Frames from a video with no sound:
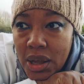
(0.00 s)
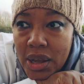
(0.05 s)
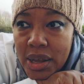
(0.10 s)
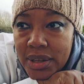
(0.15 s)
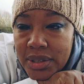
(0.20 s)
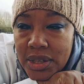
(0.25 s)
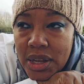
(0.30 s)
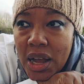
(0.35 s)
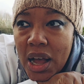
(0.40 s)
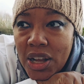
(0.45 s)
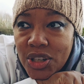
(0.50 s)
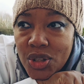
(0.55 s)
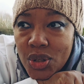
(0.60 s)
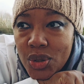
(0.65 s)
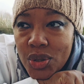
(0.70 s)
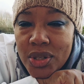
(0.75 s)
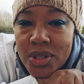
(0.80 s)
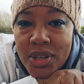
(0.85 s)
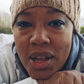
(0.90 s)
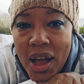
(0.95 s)
it's like I
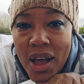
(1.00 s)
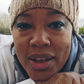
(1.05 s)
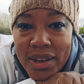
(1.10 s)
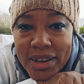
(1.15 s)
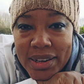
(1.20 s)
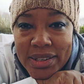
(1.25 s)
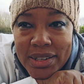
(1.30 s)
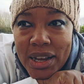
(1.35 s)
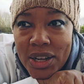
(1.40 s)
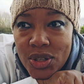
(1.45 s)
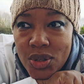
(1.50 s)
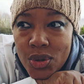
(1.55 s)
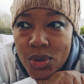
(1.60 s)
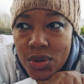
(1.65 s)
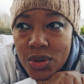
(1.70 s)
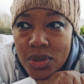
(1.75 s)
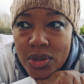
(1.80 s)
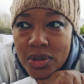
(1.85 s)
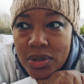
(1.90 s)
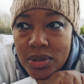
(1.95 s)
just started,
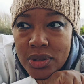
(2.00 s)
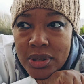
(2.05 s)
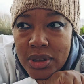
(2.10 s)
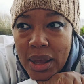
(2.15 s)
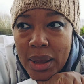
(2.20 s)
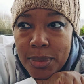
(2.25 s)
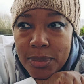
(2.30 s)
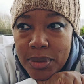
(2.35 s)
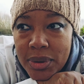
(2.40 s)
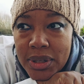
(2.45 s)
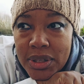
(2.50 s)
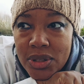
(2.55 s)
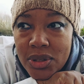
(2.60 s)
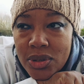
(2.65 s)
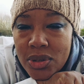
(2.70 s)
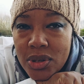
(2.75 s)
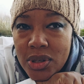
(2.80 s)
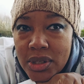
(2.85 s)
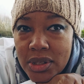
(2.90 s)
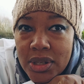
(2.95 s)

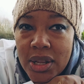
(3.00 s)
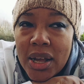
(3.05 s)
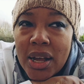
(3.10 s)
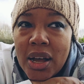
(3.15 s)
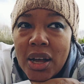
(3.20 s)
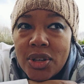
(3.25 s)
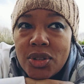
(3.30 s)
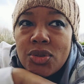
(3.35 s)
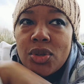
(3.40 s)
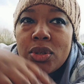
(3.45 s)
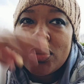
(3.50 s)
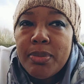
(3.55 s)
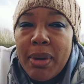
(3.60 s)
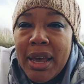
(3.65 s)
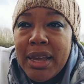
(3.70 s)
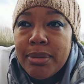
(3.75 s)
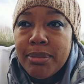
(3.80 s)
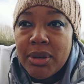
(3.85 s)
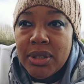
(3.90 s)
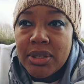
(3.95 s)
it's like I just
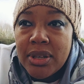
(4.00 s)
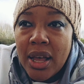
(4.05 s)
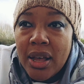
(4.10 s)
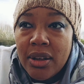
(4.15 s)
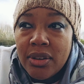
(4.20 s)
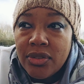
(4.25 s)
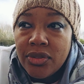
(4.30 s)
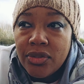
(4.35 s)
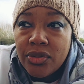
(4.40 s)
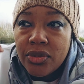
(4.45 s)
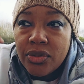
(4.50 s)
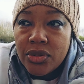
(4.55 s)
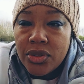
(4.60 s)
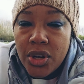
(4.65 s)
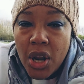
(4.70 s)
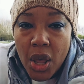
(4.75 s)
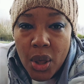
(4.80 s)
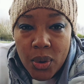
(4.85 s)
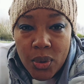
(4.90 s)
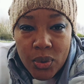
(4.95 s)
made myself
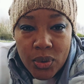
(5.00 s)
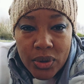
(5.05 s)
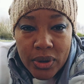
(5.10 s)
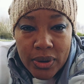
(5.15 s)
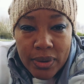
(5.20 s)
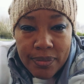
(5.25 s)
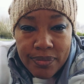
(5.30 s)
known.